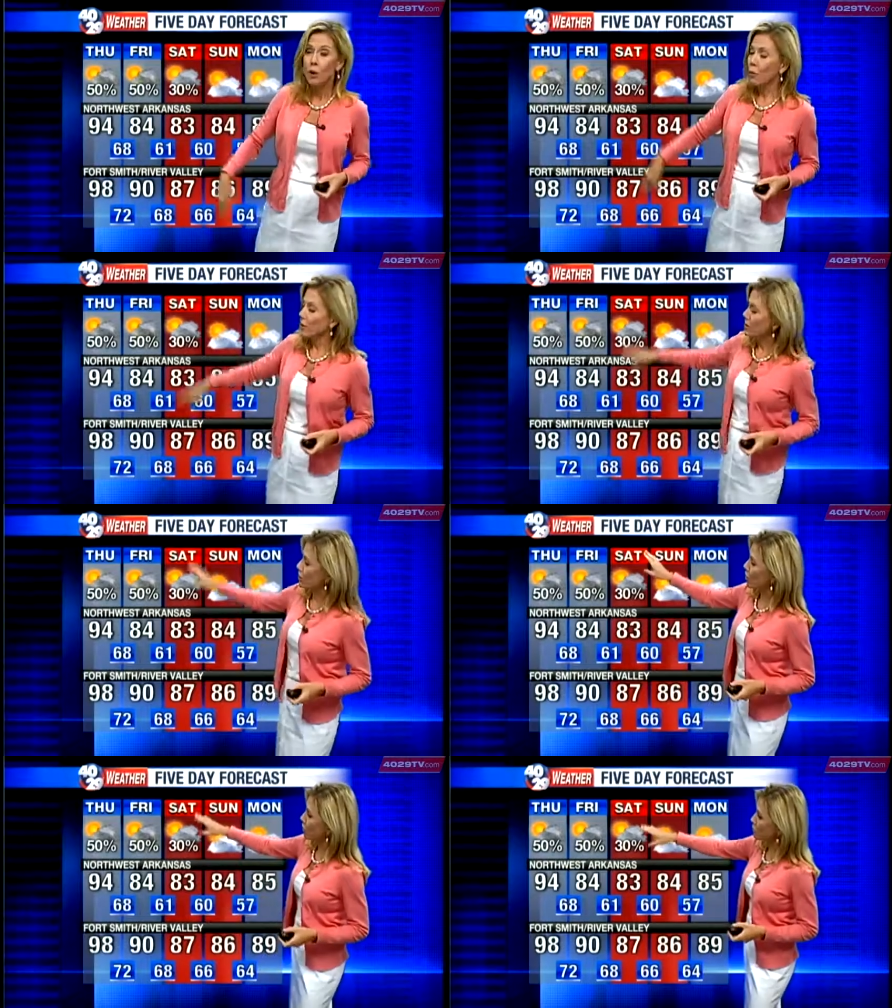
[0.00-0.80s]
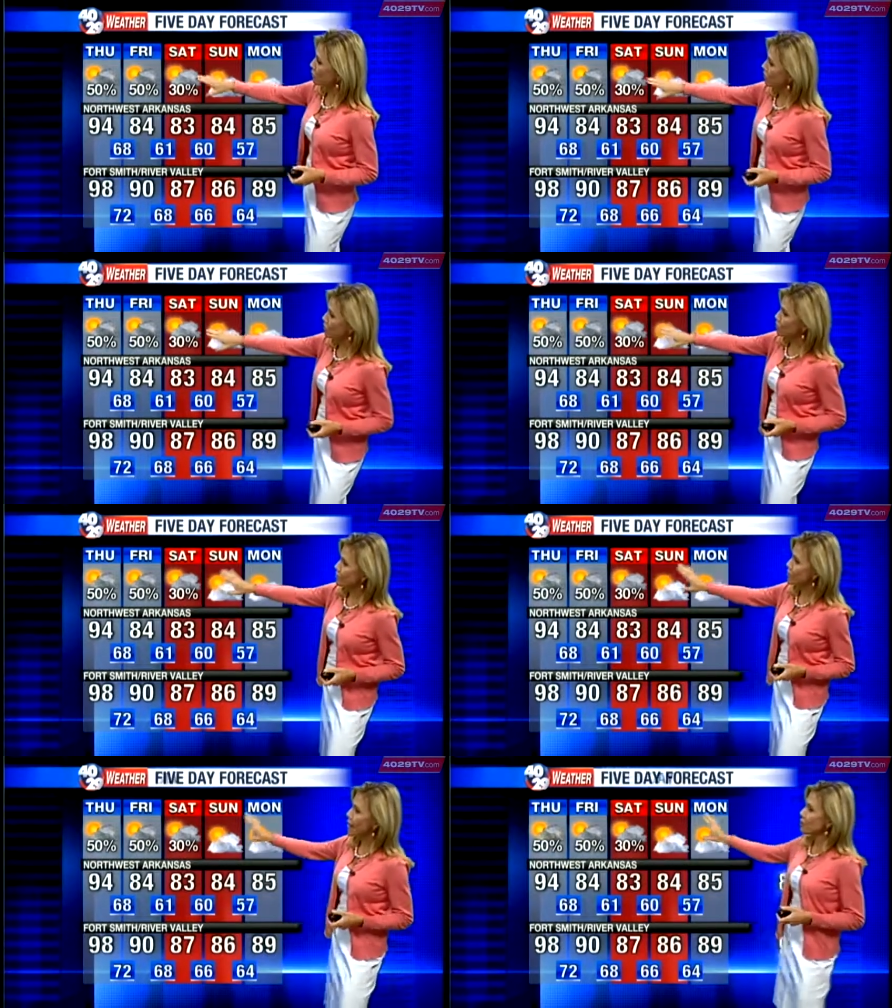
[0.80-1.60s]
Once the showers finish on
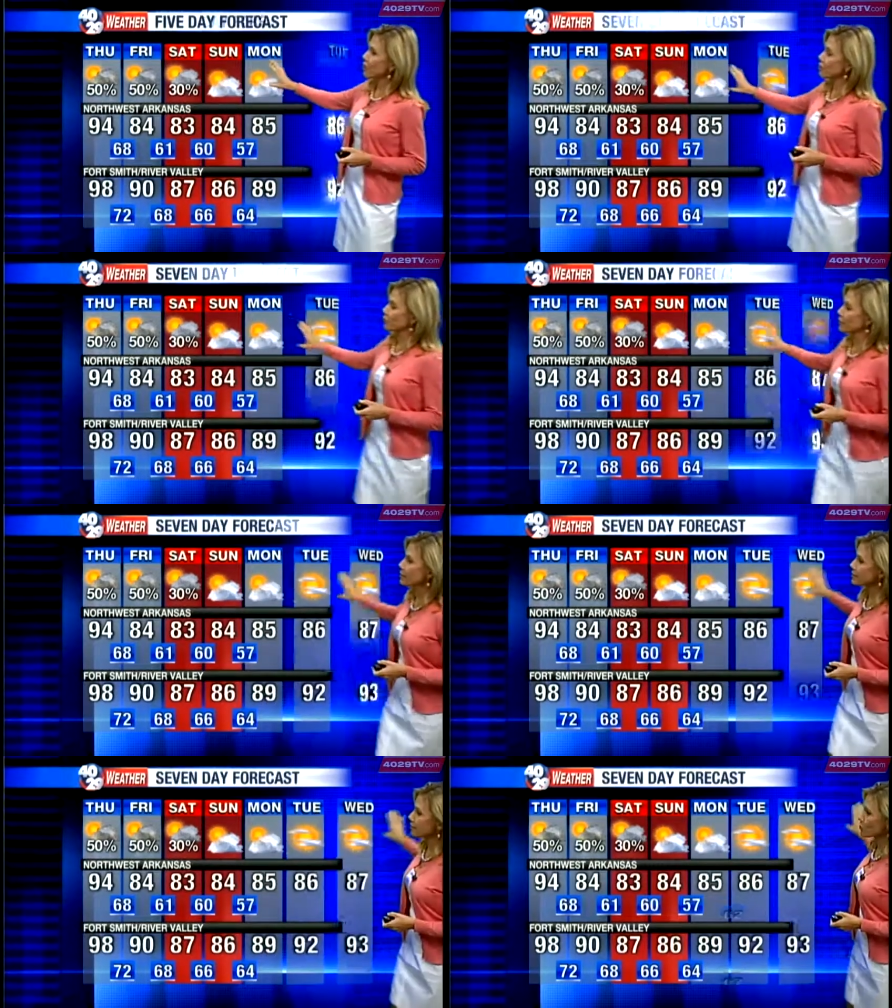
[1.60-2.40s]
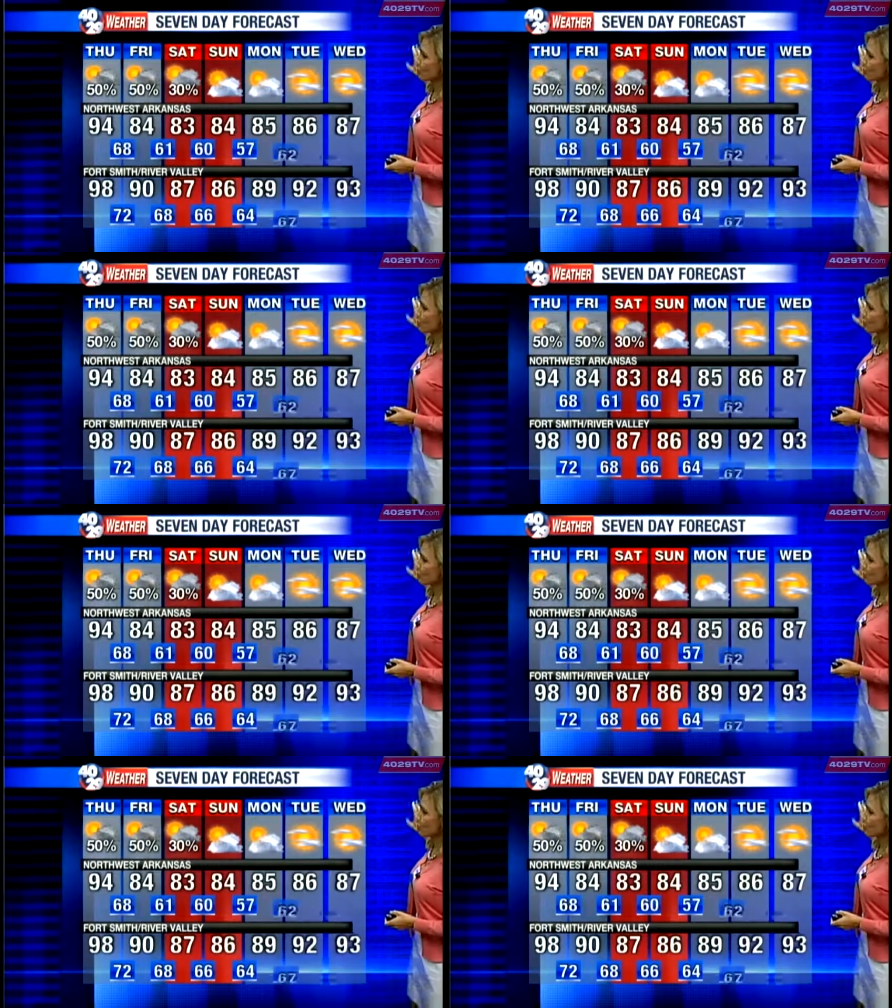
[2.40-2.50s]
Saturday, the rest of the